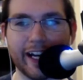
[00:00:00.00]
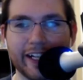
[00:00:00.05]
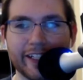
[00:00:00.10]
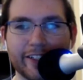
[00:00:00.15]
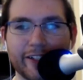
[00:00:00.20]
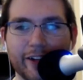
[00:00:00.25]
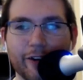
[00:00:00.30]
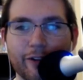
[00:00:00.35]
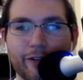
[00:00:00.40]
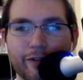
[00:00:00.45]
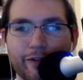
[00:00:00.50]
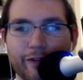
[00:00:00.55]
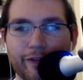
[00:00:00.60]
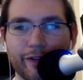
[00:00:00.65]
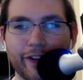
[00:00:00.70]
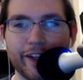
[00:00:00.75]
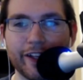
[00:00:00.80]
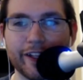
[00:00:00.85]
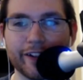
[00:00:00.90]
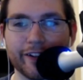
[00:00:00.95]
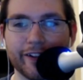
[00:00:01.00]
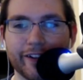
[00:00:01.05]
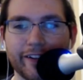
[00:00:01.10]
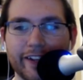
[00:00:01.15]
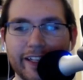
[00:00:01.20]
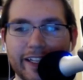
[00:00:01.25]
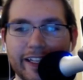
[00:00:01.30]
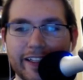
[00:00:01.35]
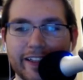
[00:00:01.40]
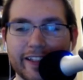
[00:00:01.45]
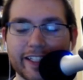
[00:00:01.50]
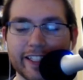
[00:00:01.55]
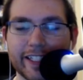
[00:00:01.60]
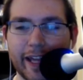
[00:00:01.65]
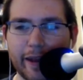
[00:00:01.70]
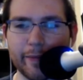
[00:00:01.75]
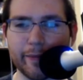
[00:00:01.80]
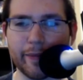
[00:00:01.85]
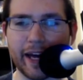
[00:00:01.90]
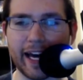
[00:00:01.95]
I don't feel the the
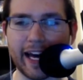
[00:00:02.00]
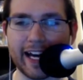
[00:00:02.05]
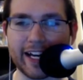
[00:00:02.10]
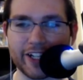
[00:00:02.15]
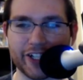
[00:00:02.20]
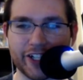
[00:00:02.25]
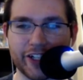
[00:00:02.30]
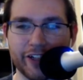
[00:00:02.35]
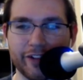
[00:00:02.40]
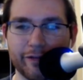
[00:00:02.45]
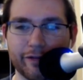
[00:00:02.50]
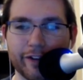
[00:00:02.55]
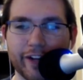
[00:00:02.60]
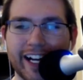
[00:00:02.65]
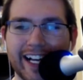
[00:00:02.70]
same passion for